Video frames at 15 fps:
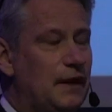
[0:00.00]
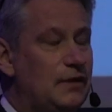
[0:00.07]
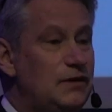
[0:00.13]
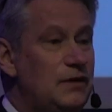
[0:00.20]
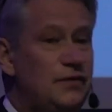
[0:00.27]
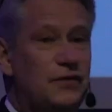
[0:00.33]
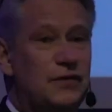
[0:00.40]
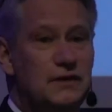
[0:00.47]

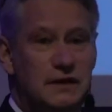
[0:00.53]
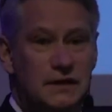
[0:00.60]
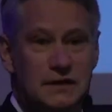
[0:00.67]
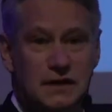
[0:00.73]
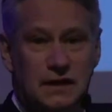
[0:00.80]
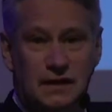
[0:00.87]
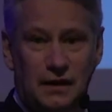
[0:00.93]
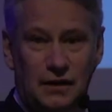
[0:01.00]
difference is
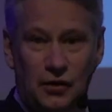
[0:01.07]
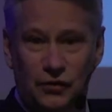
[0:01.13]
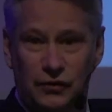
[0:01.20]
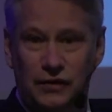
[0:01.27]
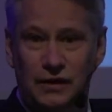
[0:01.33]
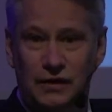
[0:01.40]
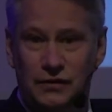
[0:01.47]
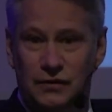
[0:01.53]
that they don't
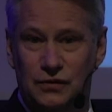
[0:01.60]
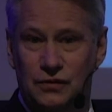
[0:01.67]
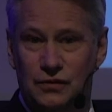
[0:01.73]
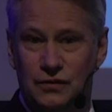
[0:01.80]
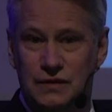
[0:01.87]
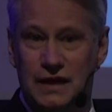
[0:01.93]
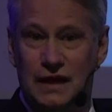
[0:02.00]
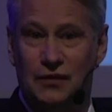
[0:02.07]
need to
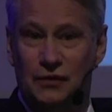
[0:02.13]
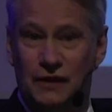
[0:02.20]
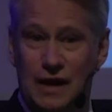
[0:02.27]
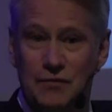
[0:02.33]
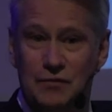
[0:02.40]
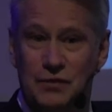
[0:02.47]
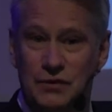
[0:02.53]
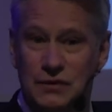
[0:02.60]
stay on
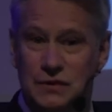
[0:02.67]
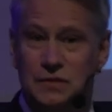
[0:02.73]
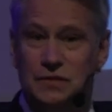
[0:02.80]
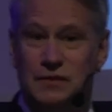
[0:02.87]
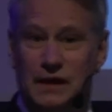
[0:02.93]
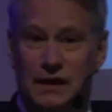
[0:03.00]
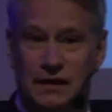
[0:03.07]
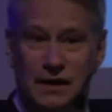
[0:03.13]
campus.
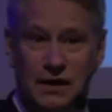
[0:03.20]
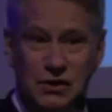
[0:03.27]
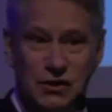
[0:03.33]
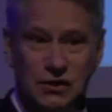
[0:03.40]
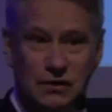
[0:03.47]
They can actually